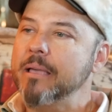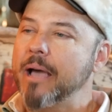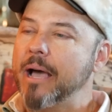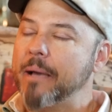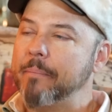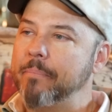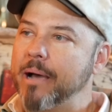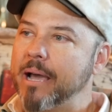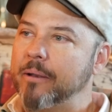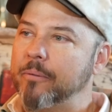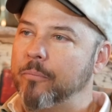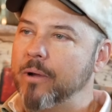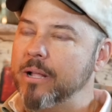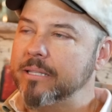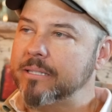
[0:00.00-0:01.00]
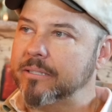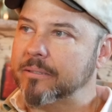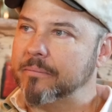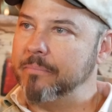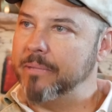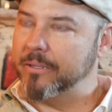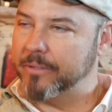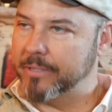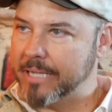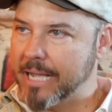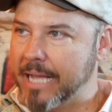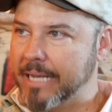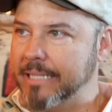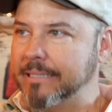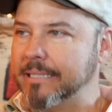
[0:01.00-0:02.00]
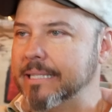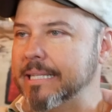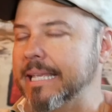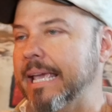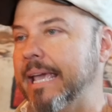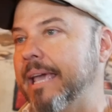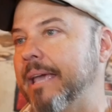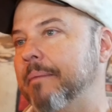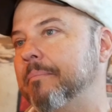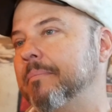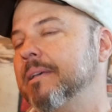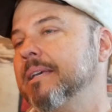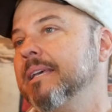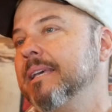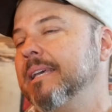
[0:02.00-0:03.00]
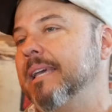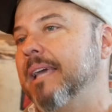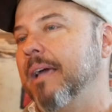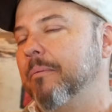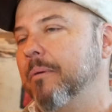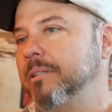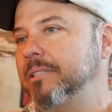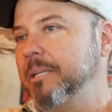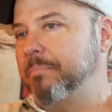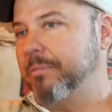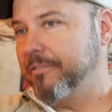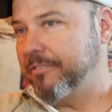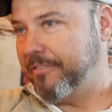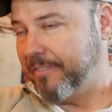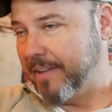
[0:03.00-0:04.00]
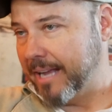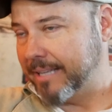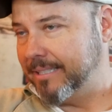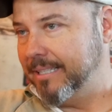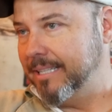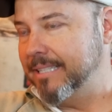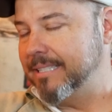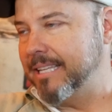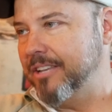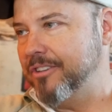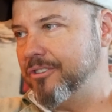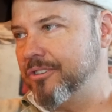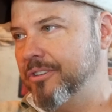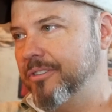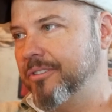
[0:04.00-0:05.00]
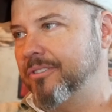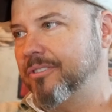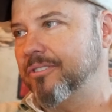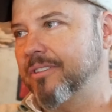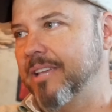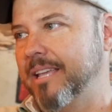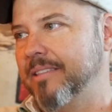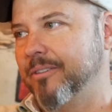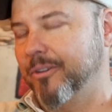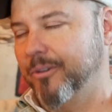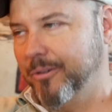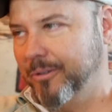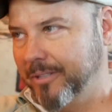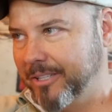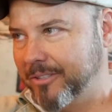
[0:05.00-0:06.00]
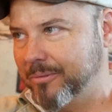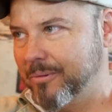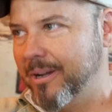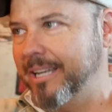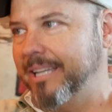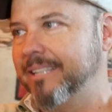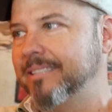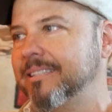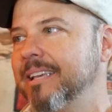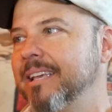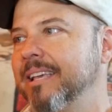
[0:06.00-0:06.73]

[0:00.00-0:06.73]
But once Miller got into the game, and once he perfected his engines, say in the early 20s,